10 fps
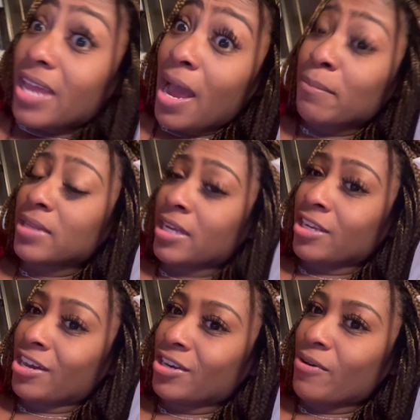I'm letting
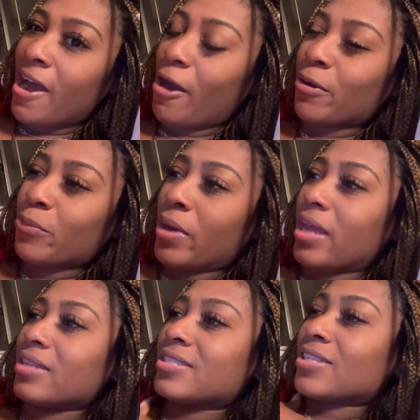y'all know how it
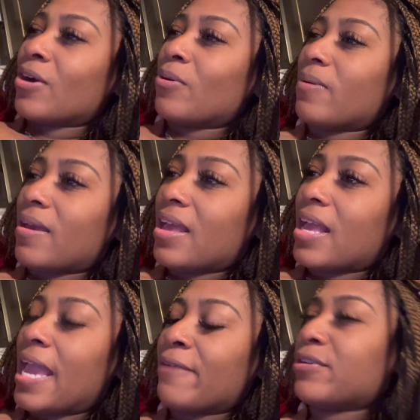went. So
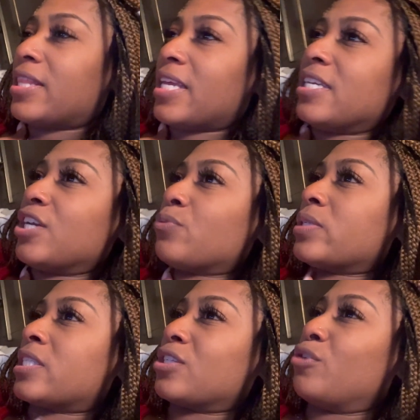everything here
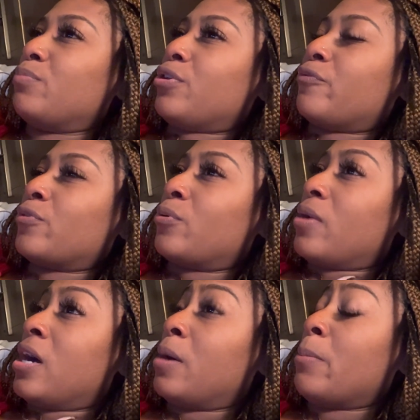was so
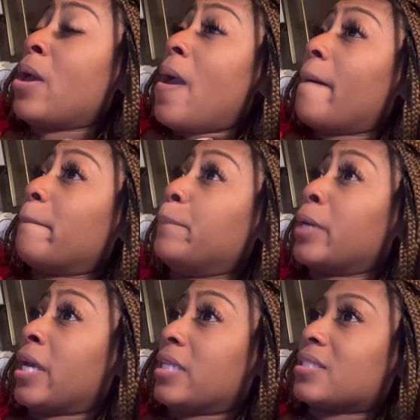beautiful.
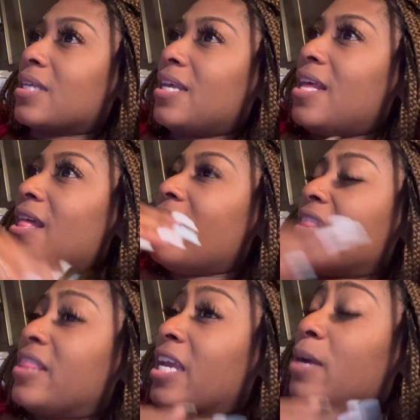But
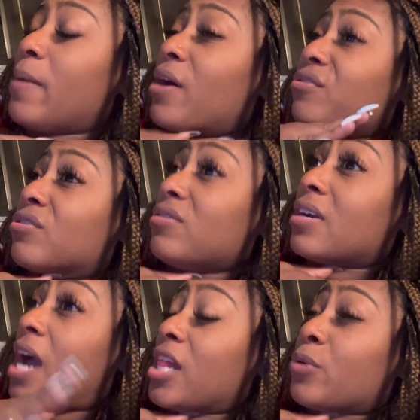the thing about
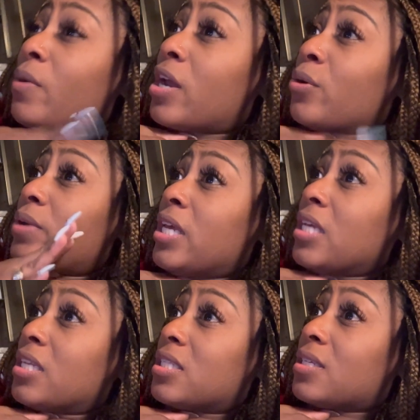Colorado
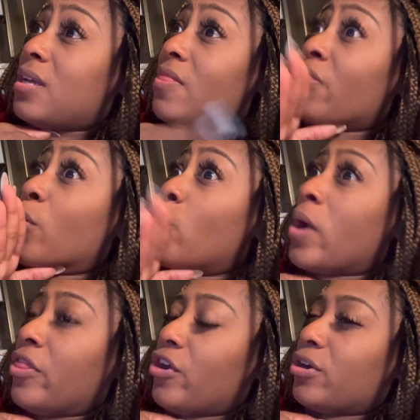is the
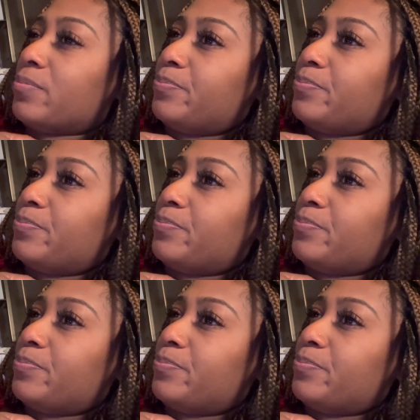weather.